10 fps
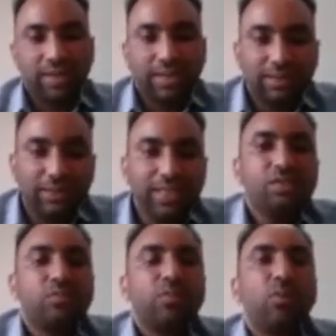These
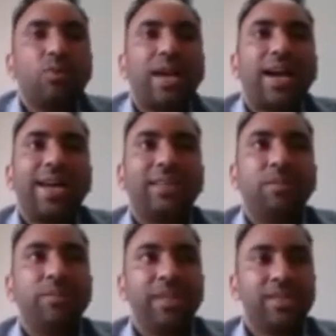four are the
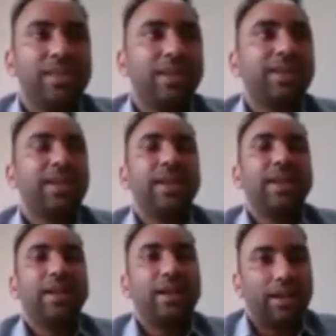major
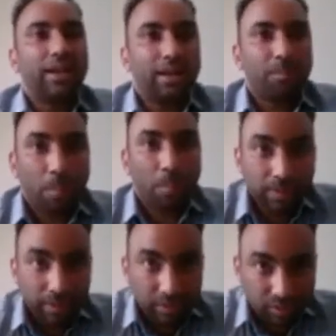uh,
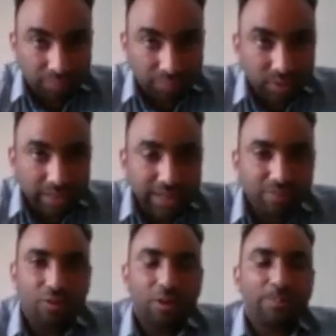substrate
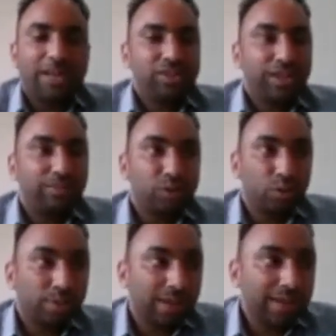for paddy mushroom
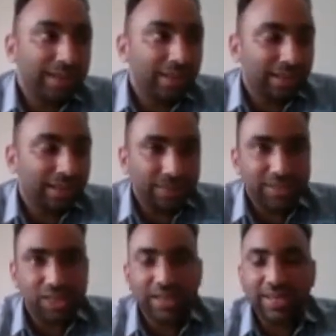
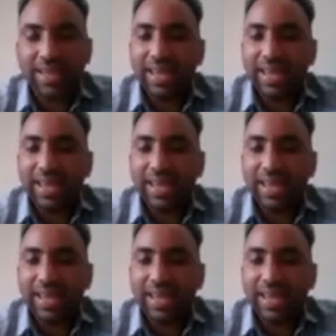cultivation.